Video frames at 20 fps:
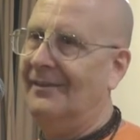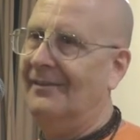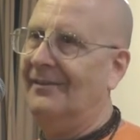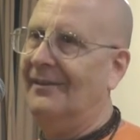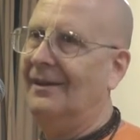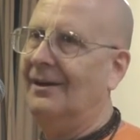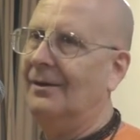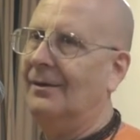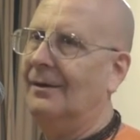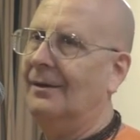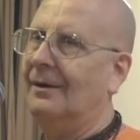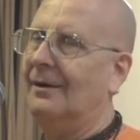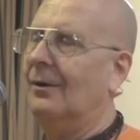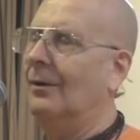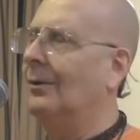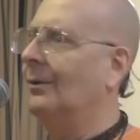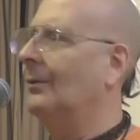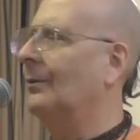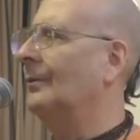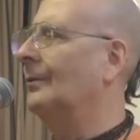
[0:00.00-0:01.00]
Their
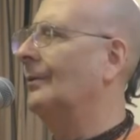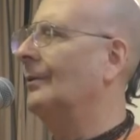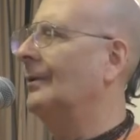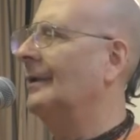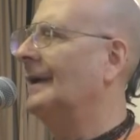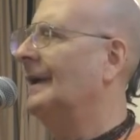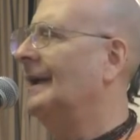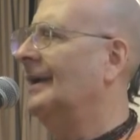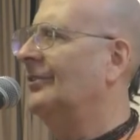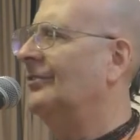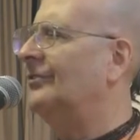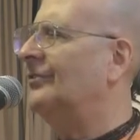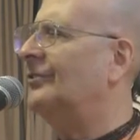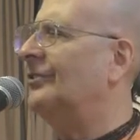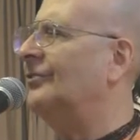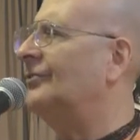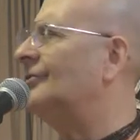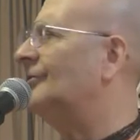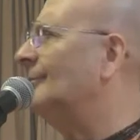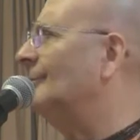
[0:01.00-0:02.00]
whole
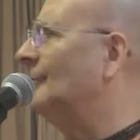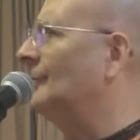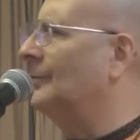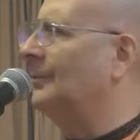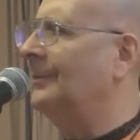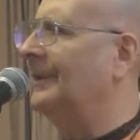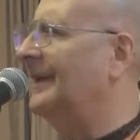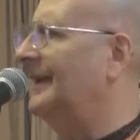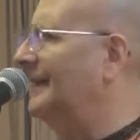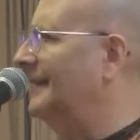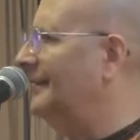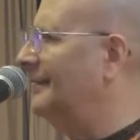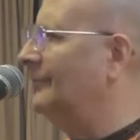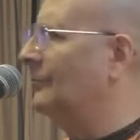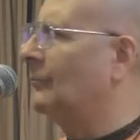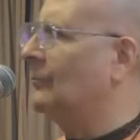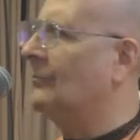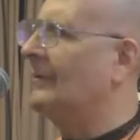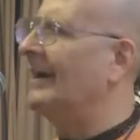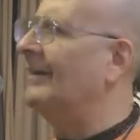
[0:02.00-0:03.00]
system will be
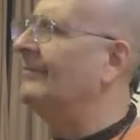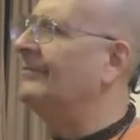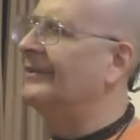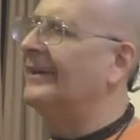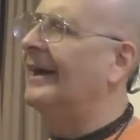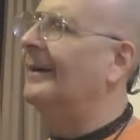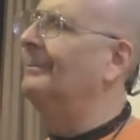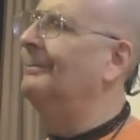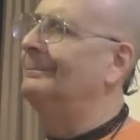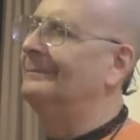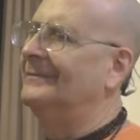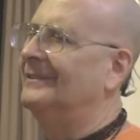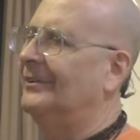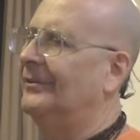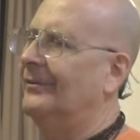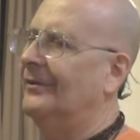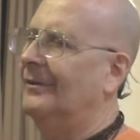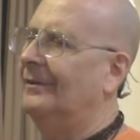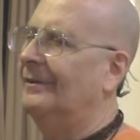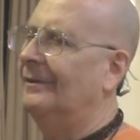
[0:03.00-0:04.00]
revved up to
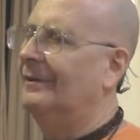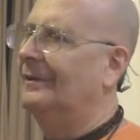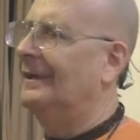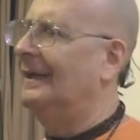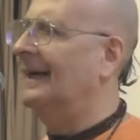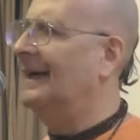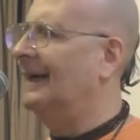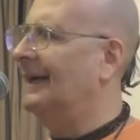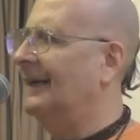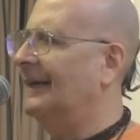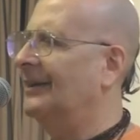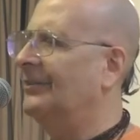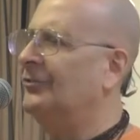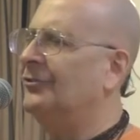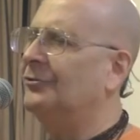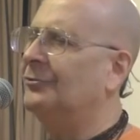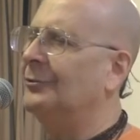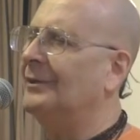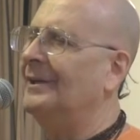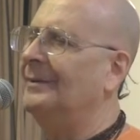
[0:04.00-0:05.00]
the
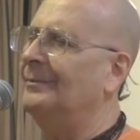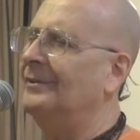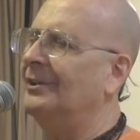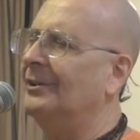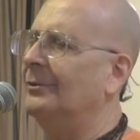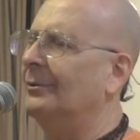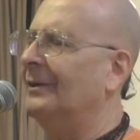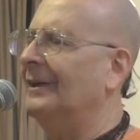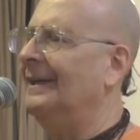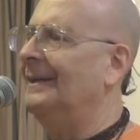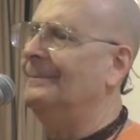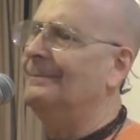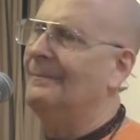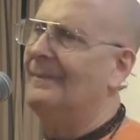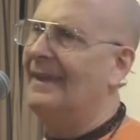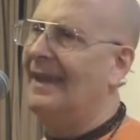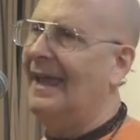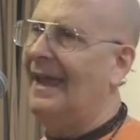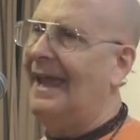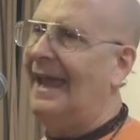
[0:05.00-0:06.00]
extreme degree,
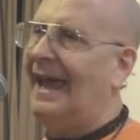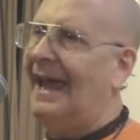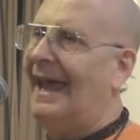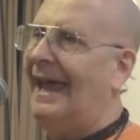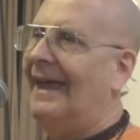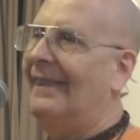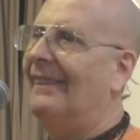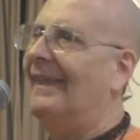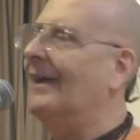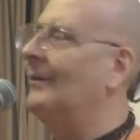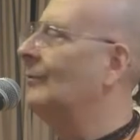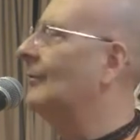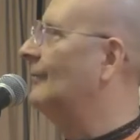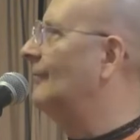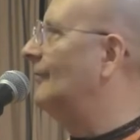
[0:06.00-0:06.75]
and they will